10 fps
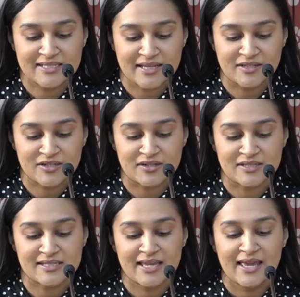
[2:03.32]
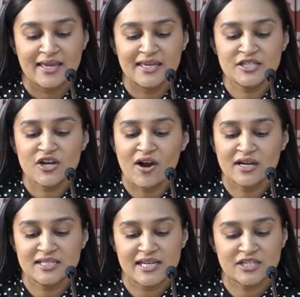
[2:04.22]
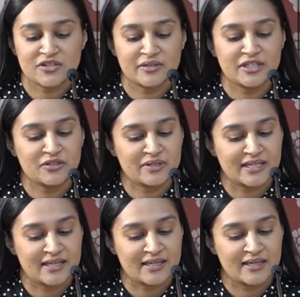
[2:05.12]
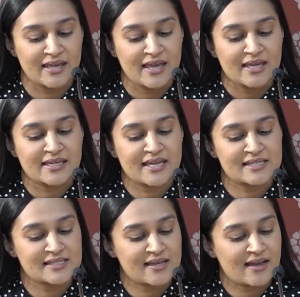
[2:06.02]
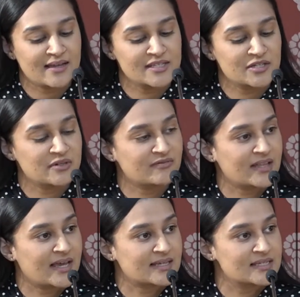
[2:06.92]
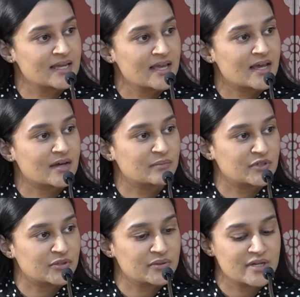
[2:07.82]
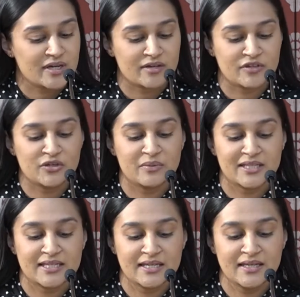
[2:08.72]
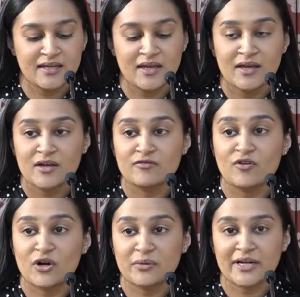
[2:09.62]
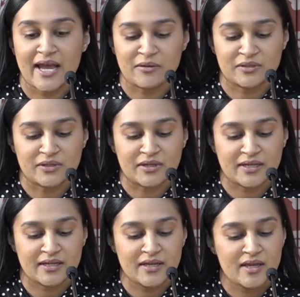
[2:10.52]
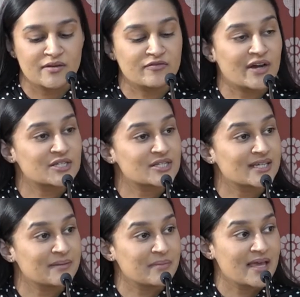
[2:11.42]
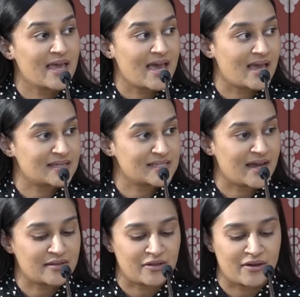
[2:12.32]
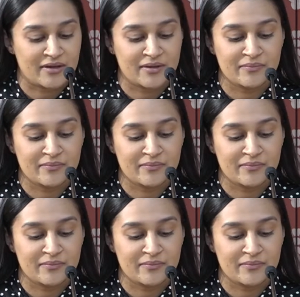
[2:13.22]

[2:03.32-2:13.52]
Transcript: centers, each architecturally unique, yet designed to reflect a mood of humility, forward outlook, friendship, and dialogue.